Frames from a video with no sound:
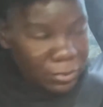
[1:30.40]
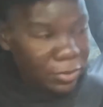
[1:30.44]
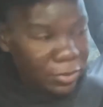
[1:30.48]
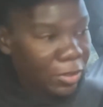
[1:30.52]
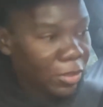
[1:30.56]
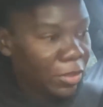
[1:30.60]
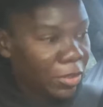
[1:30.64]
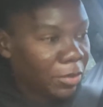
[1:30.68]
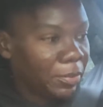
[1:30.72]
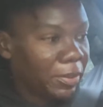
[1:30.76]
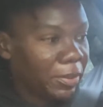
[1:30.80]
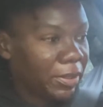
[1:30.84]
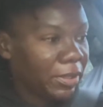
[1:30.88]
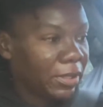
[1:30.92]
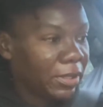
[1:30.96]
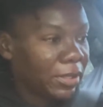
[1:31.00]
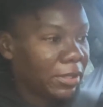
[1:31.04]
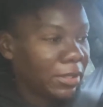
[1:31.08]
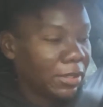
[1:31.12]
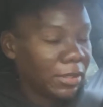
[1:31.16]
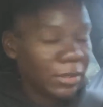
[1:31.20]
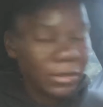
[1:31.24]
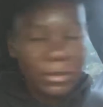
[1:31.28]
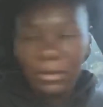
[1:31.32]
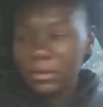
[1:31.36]
Oh my
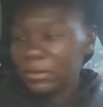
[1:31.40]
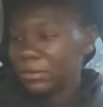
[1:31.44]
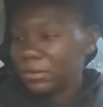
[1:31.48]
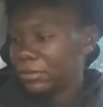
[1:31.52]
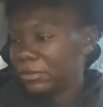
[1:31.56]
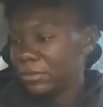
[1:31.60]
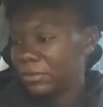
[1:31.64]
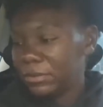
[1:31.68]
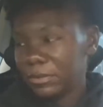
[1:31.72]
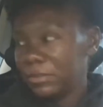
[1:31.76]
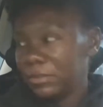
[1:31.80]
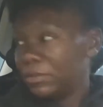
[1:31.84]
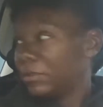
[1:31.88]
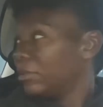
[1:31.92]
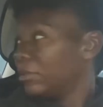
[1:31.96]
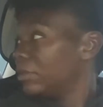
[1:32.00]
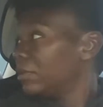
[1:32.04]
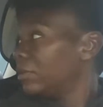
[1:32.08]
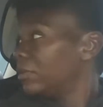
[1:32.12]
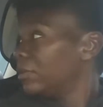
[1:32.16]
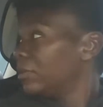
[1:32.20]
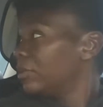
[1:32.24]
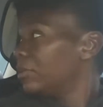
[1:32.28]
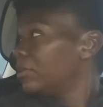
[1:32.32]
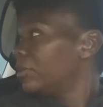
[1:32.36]
God.
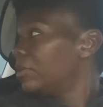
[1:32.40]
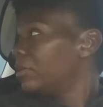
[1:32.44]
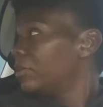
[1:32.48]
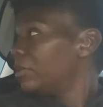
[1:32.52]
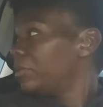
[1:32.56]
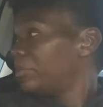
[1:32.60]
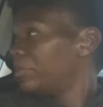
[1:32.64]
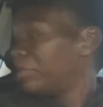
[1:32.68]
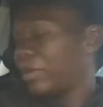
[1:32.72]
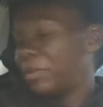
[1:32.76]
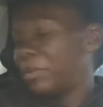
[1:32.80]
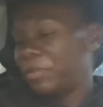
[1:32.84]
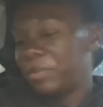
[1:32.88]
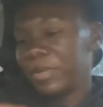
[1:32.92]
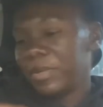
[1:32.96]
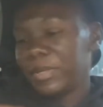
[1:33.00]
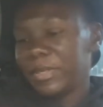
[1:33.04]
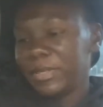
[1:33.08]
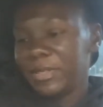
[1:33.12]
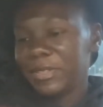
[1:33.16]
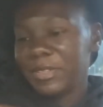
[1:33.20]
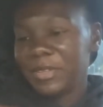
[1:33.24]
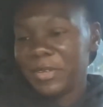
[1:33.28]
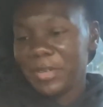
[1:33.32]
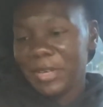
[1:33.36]
People,
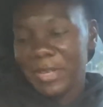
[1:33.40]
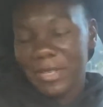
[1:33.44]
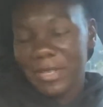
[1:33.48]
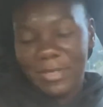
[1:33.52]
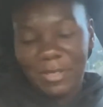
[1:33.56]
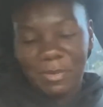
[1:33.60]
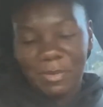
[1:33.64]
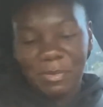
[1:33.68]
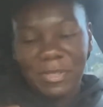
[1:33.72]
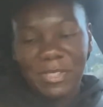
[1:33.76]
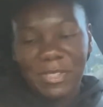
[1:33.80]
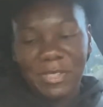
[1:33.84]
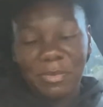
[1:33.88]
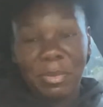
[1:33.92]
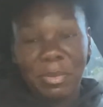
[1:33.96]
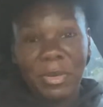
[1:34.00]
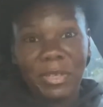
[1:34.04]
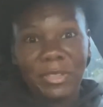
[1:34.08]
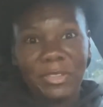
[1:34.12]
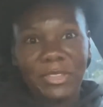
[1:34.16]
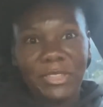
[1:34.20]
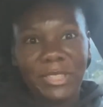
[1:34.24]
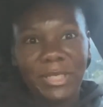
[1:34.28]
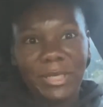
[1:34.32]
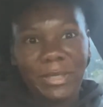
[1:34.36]
okay, someone's
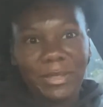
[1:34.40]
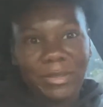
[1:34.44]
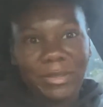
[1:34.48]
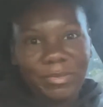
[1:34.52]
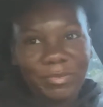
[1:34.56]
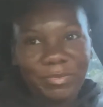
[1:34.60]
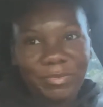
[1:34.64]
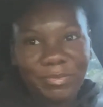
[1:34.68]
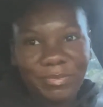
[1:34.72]
approaching.